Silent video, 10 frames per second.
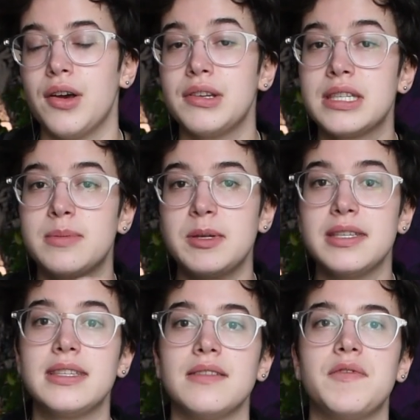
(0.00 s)

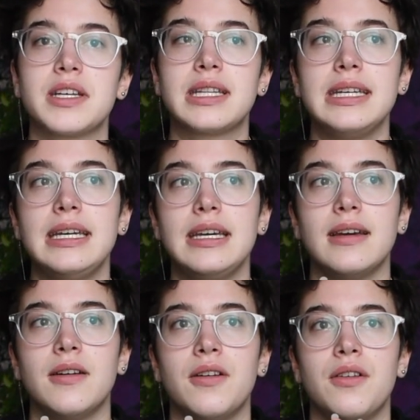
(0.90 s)

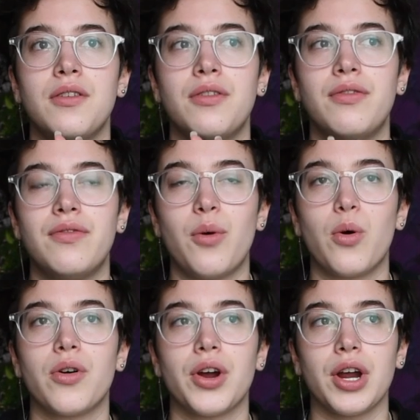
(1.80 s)
specifically
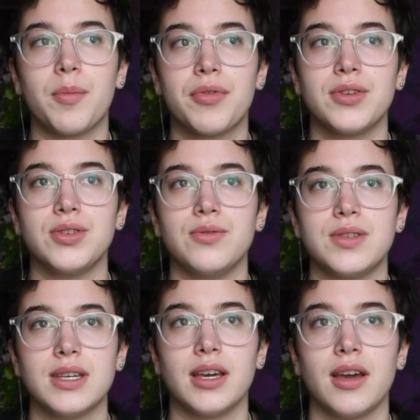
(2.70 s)
for
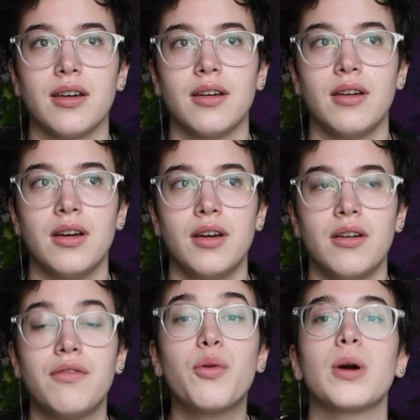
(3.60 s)
producing
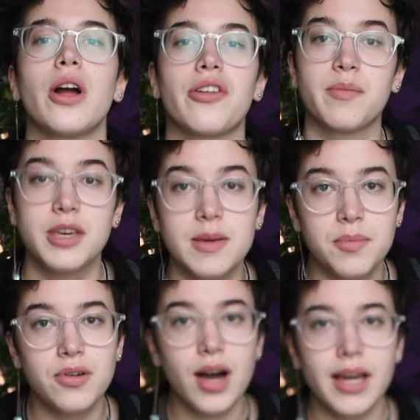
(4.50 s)
for other
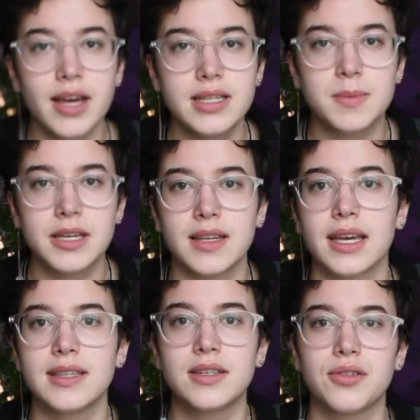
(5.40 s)
people, I guess, because I
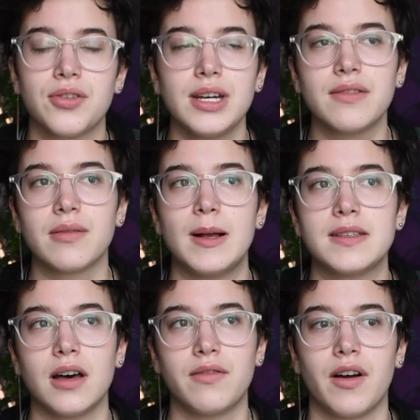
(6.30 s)
can still create for
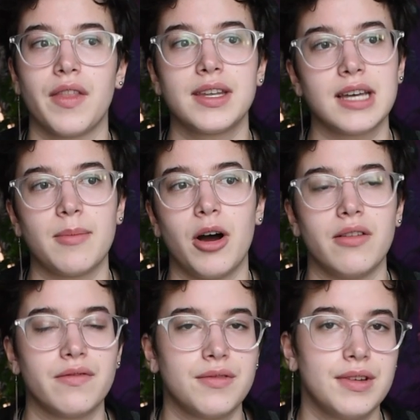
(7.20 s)
myself on that time
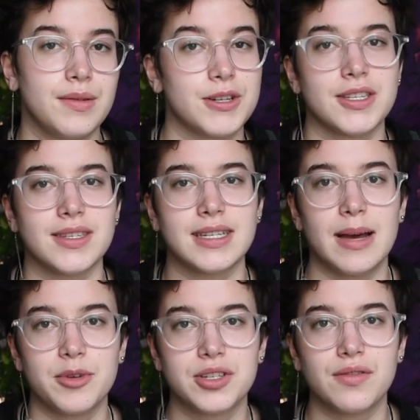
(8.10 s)
off, which is
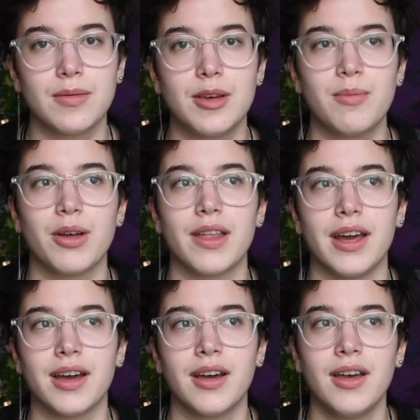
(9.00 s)
established for me, but
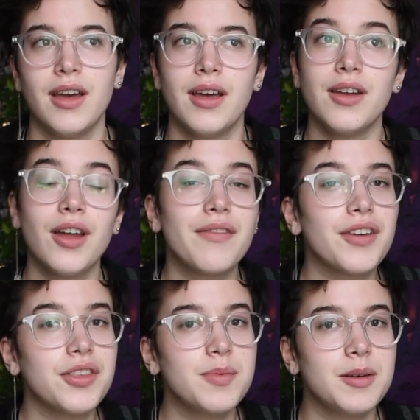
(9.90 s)
like not
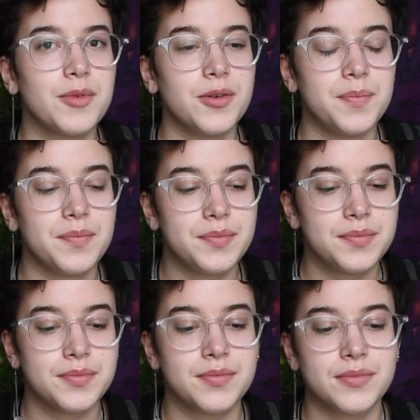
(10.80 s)
for other people.
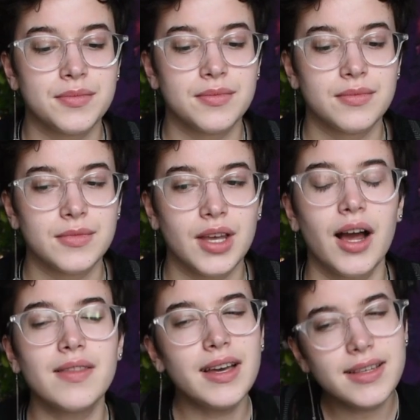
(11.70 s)

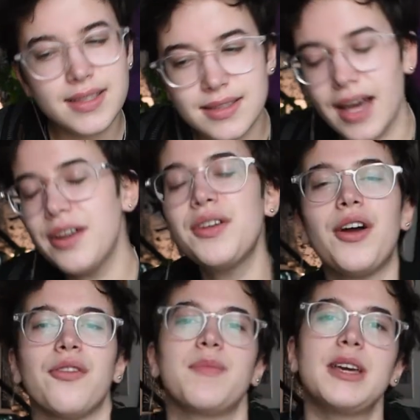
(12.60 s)
Unless, I don't
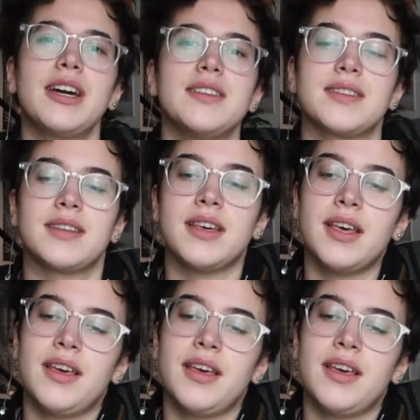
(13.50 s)
know, because